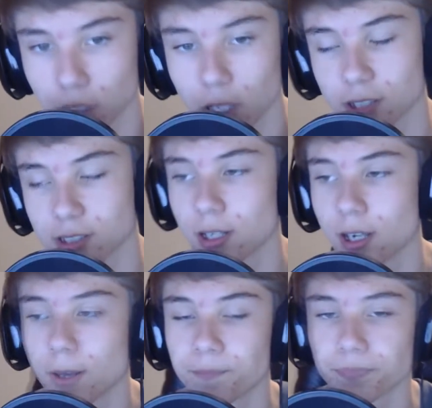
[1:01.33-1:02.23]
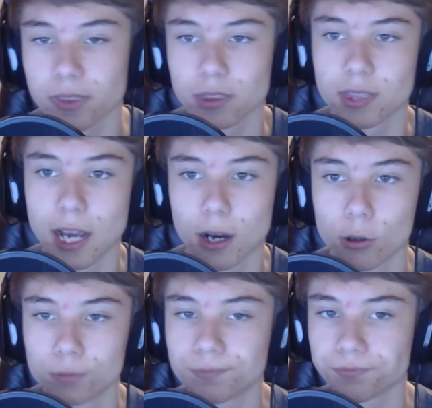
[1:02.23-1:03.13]
Plus.
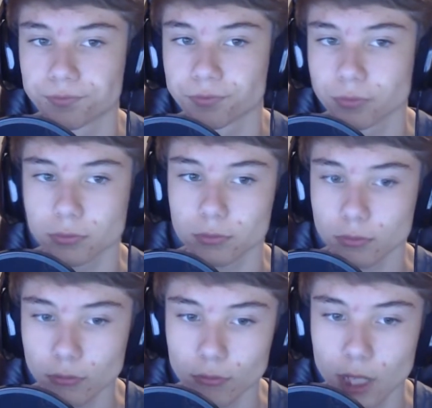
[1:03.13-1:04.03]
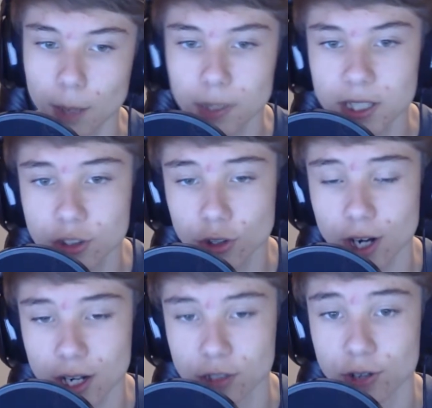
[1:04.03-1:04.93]
Now, I'm going
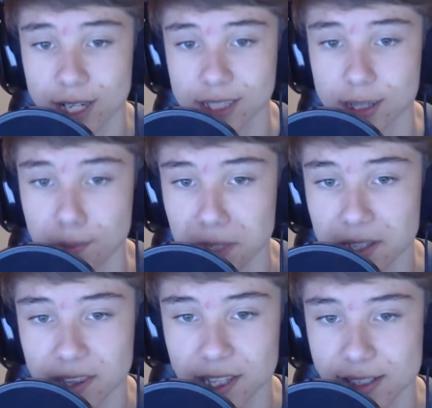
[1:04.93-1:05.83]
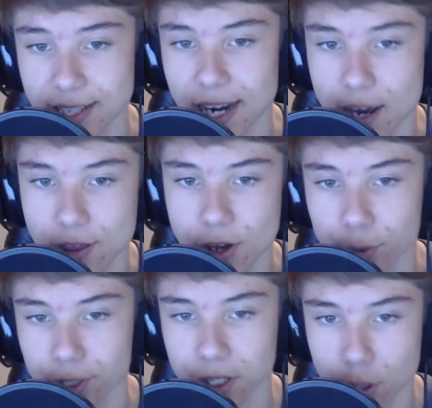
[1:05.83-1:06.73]
to address the big things that I
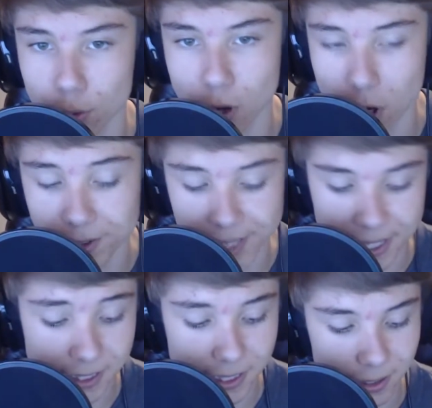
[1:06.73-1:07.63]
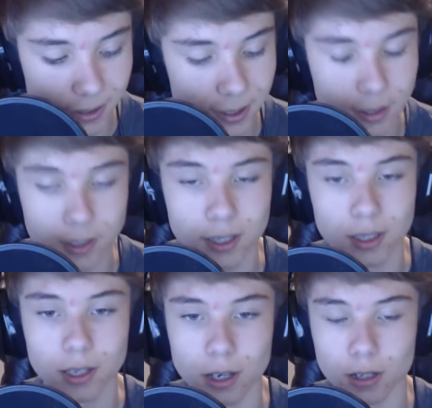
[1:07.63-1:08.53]
thought were going to go wrong that didn't.
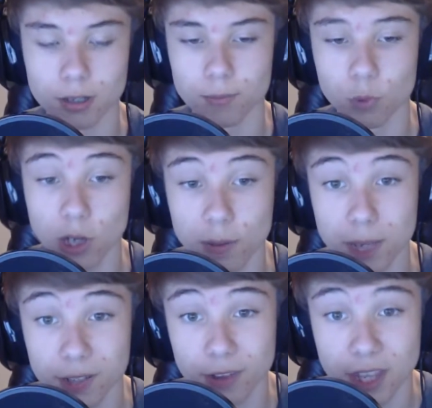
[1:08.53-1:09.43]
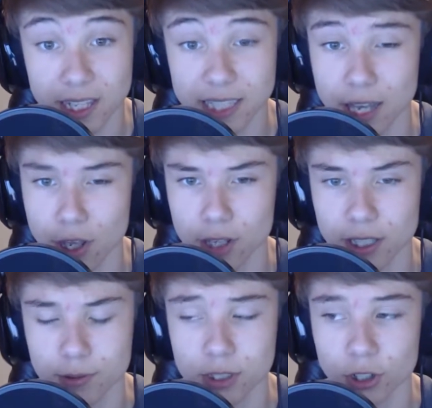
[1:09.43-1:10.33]
One of the big things I thought
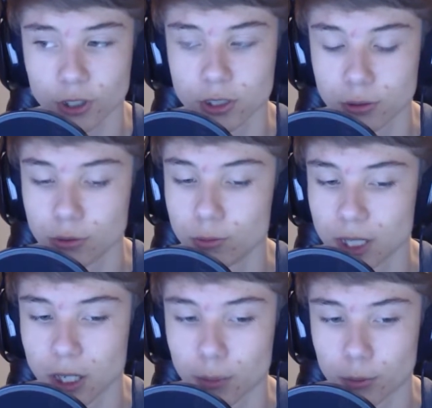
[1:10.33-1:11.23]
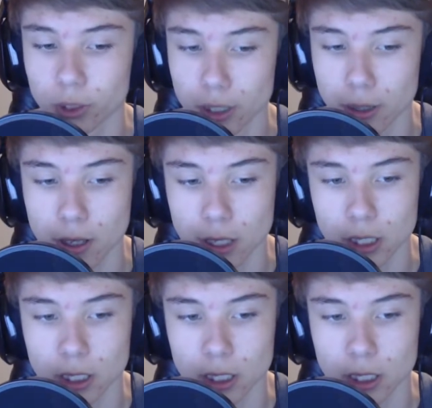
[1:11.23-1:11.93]
that was going to become really